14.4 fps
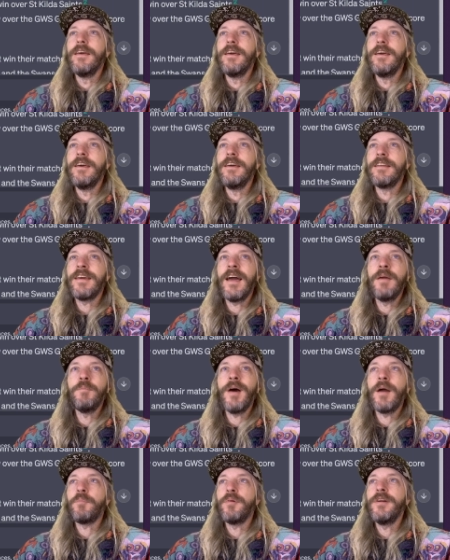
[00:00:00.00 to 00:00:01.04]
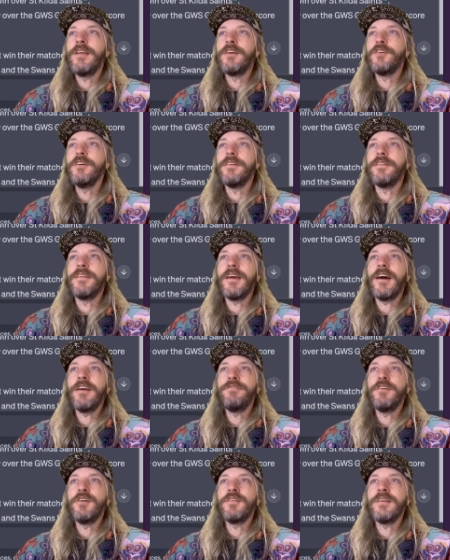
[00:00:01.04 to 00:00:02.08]
it came back pretty good. The
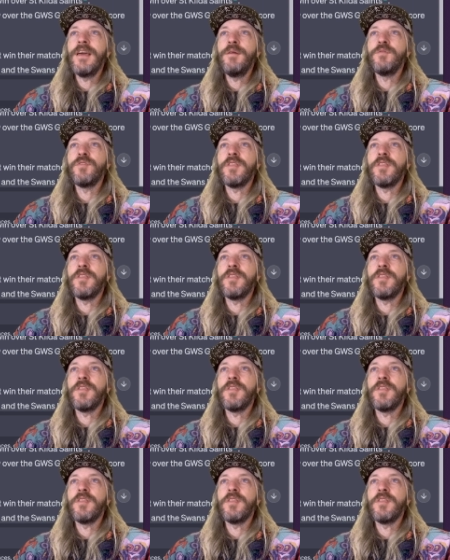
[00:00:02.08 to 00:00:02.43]
AFL teams